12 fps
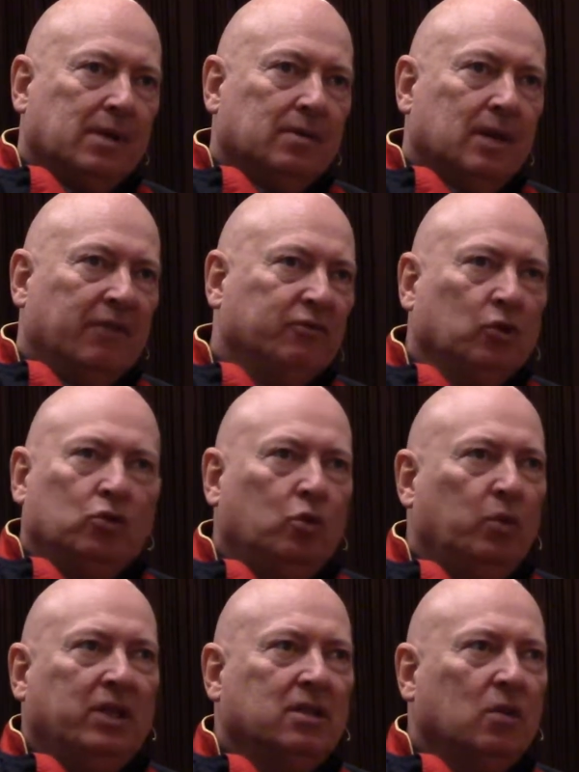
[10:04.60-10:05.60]
after 2
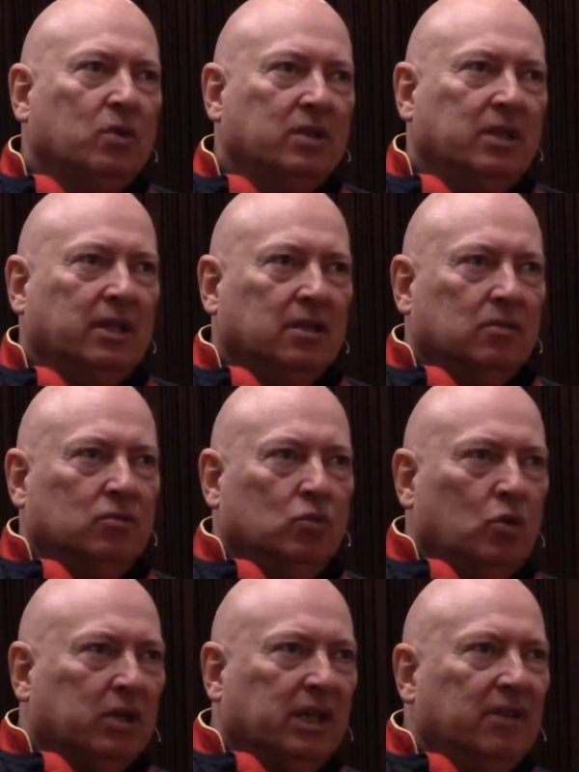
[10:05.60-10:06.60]
weeks I was here,
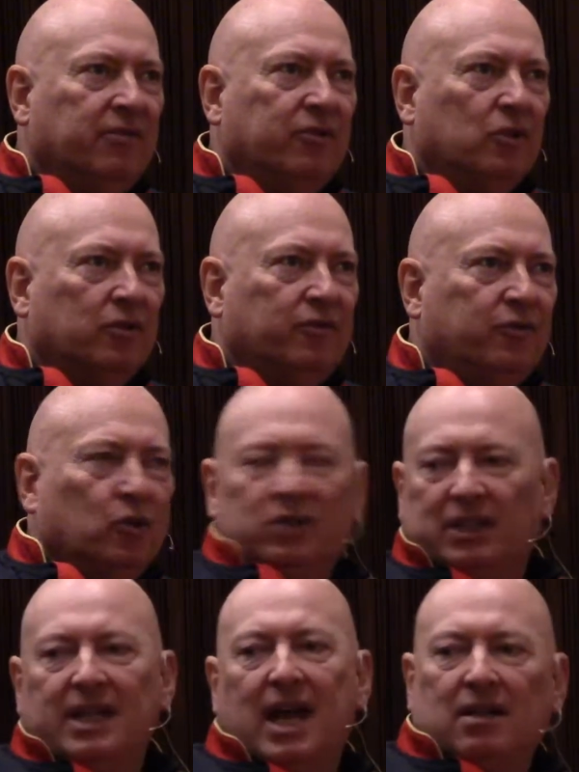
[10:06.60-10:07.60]
working for
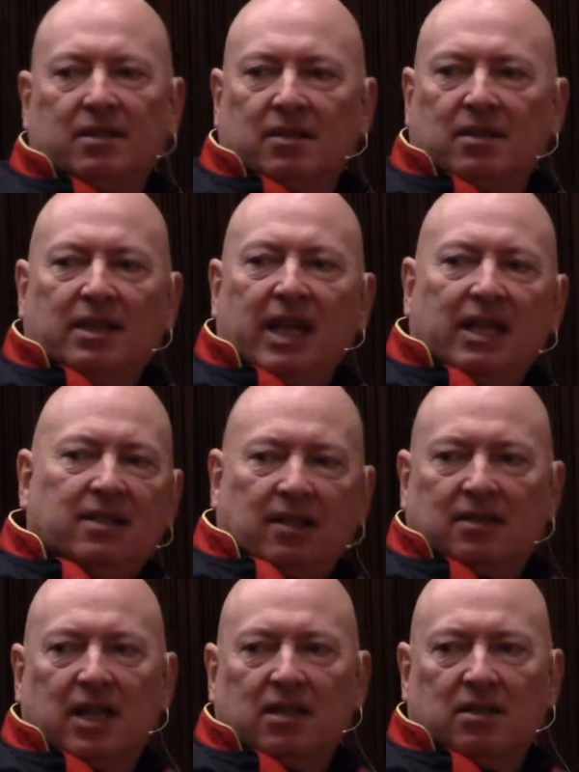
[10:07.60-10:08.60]
14 hours a day,
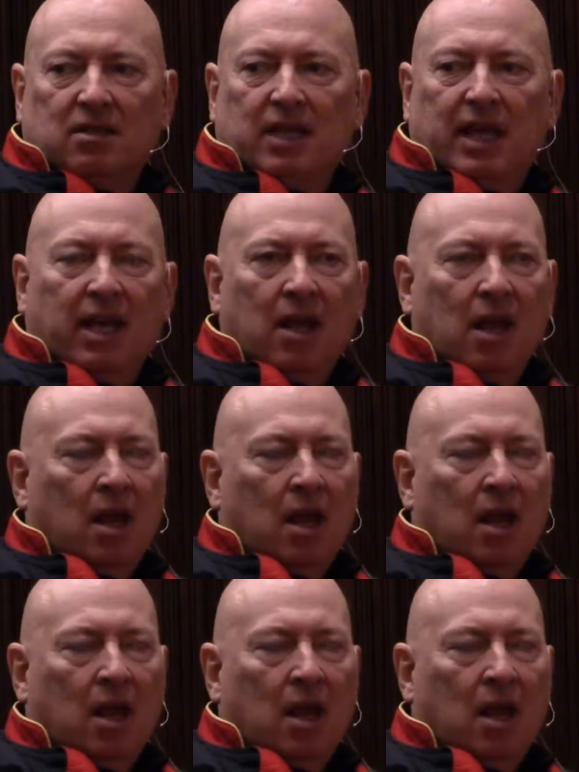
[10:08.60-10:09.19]
16 hours a day.